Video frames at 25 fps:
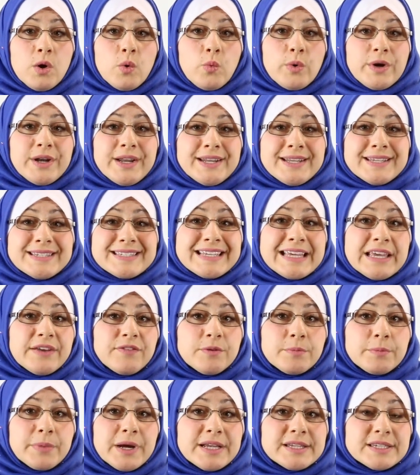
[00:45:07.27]
when it is
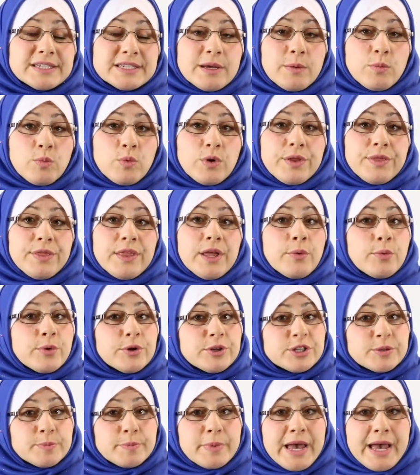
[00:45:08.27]
given by someone they
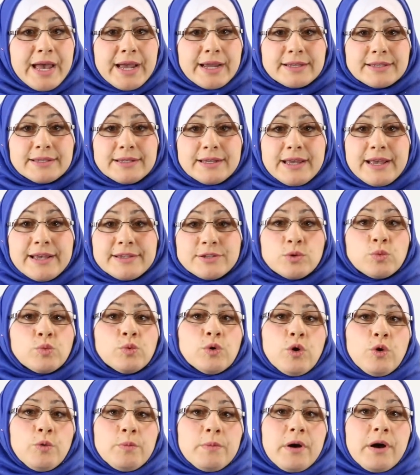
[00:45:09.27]
respect as a
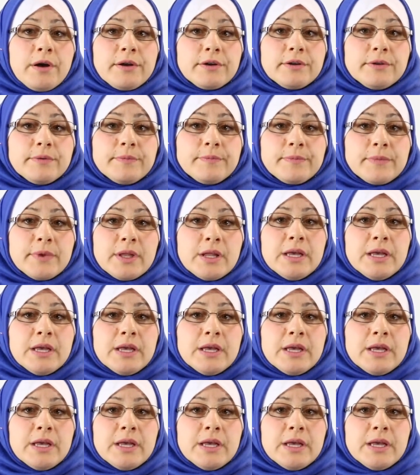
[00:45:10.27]
role model.